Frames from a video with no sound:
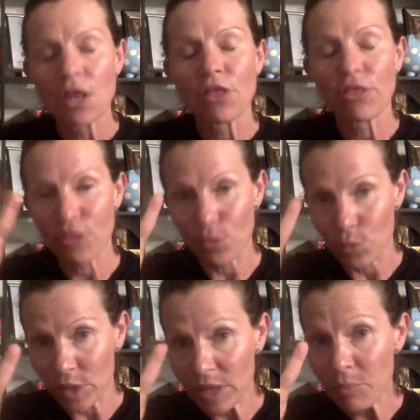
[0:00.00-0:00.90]

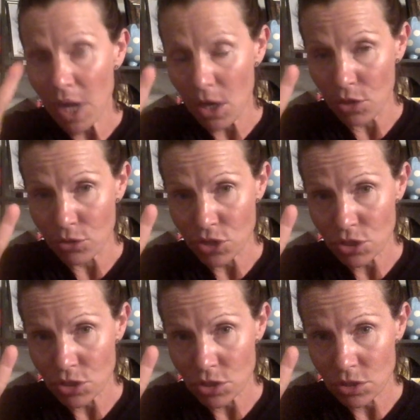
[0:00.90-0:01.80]
3
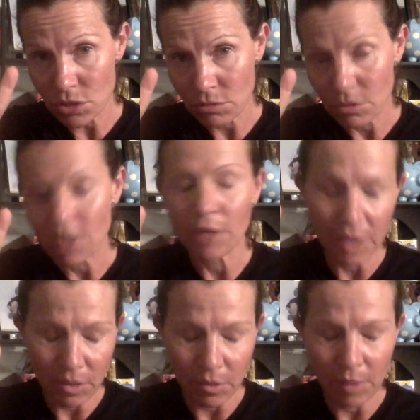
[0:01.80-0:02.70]
posts, a
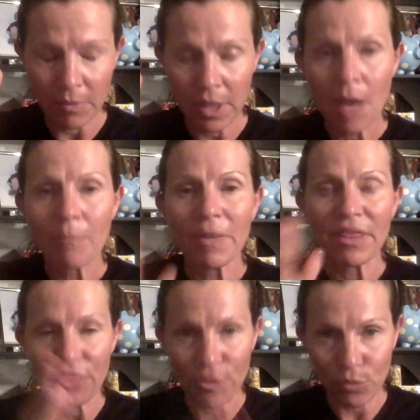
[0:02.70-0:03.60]
minimum, but
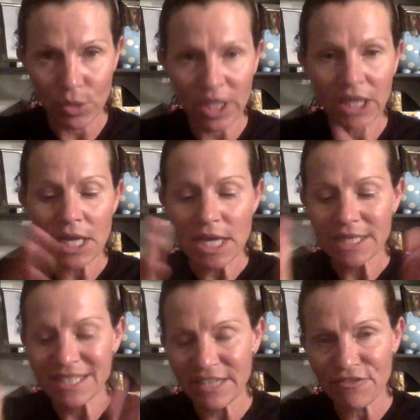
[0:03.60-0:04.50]
3
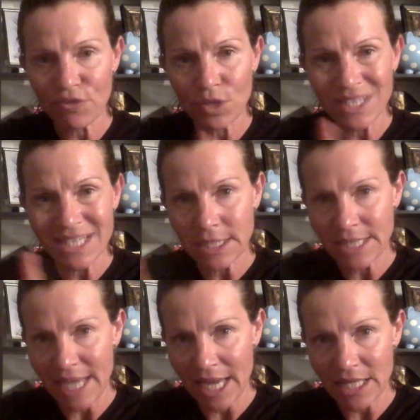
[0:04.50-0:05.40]
different
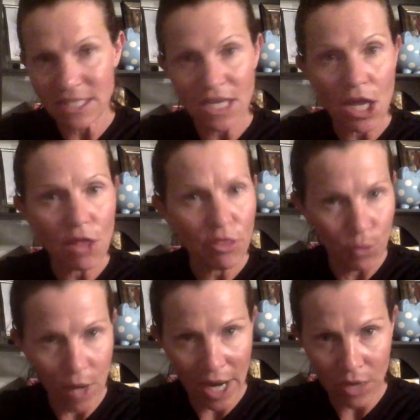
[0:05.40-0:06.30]
days
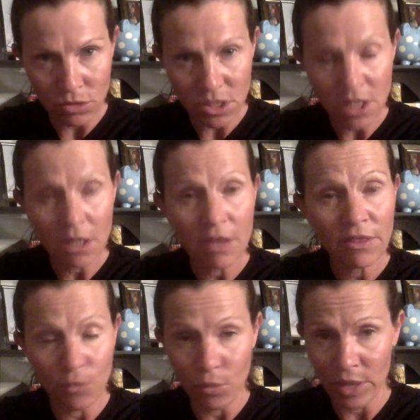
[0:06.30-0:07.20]
throughout
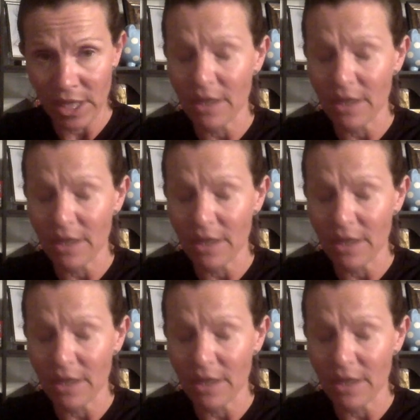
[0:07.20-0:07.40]
the week.